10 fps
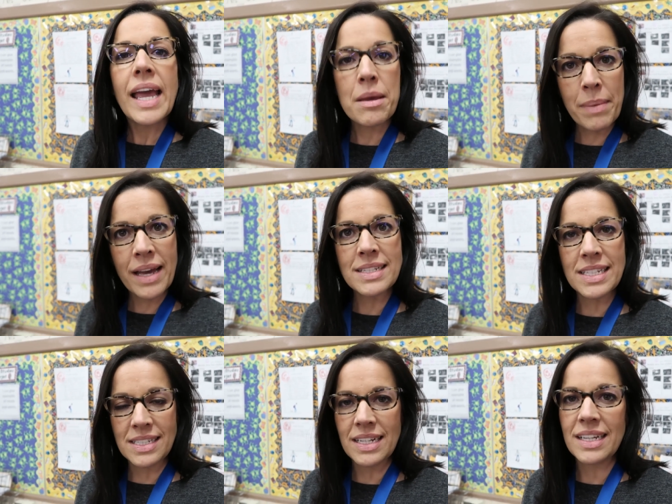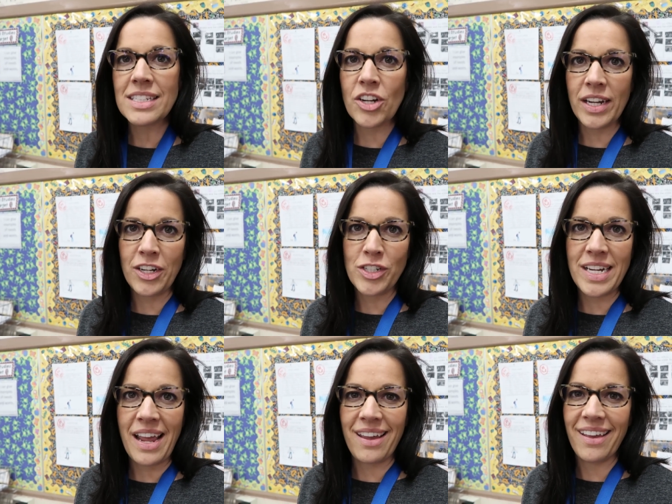and my assistant is not here
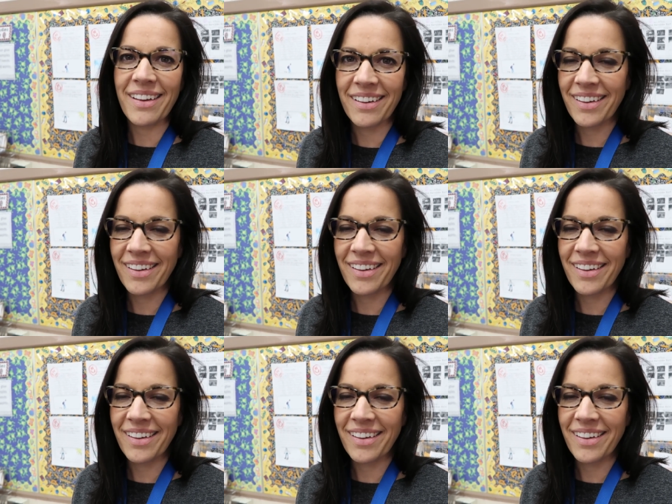today.